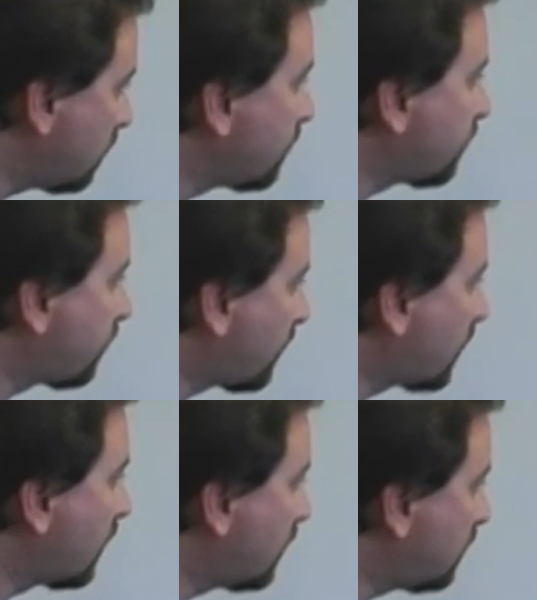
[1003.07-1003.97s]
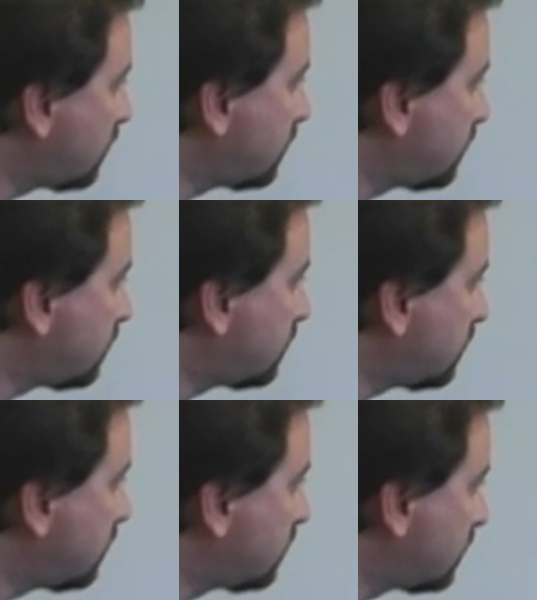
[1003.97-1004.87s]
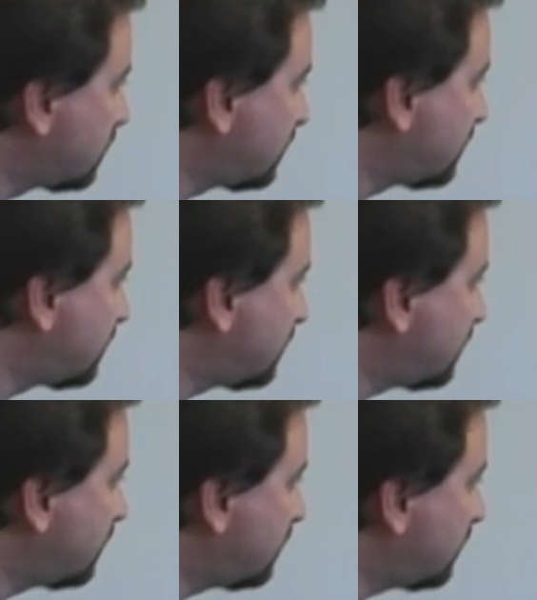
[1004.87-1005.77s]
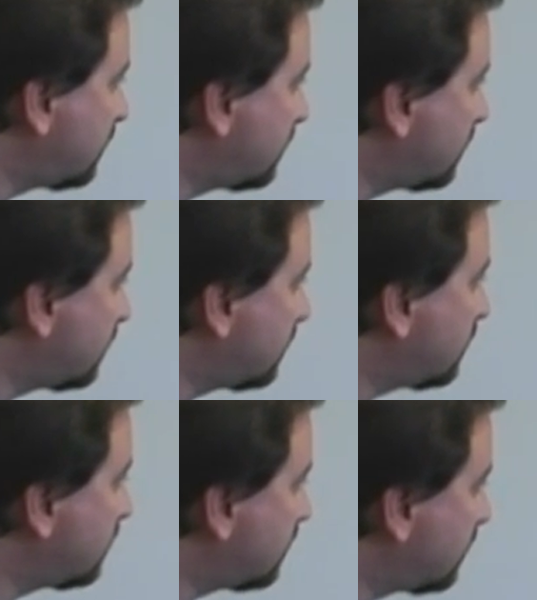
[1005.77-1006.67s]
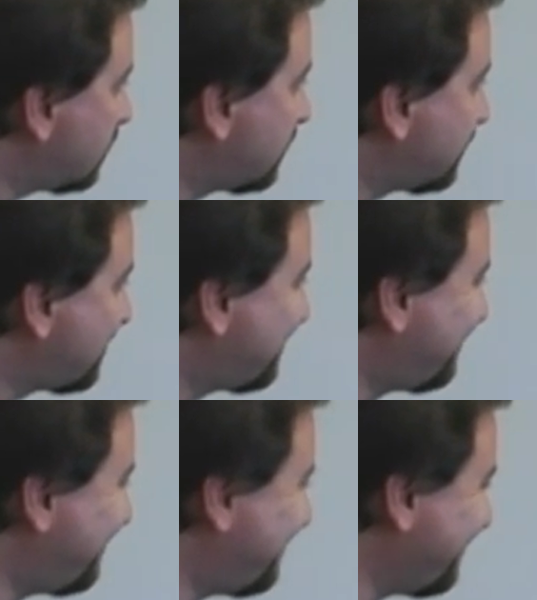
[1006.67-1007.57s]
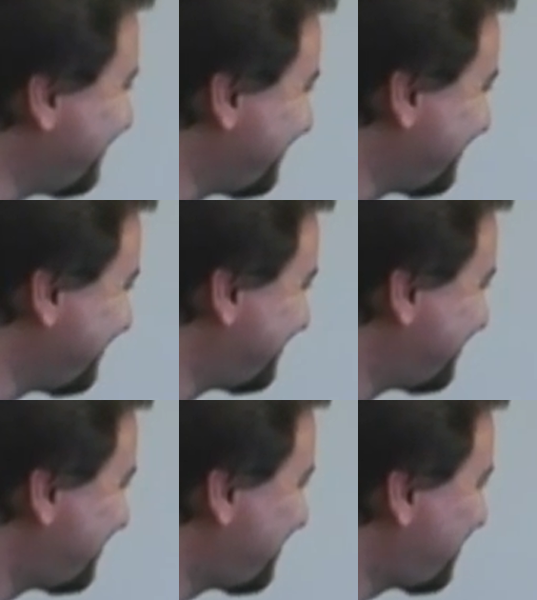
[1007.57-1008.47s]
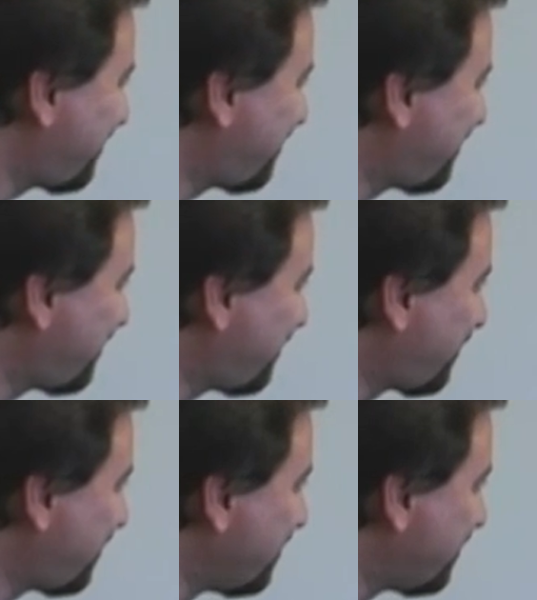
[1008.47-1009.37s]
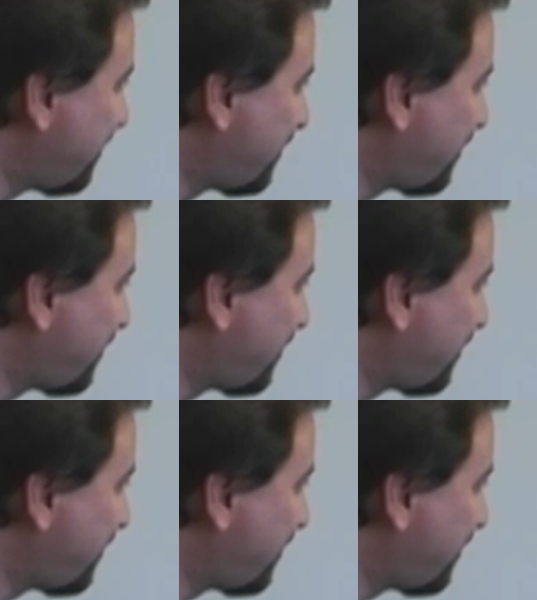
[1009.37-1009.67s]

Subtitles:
This person isn't speaking.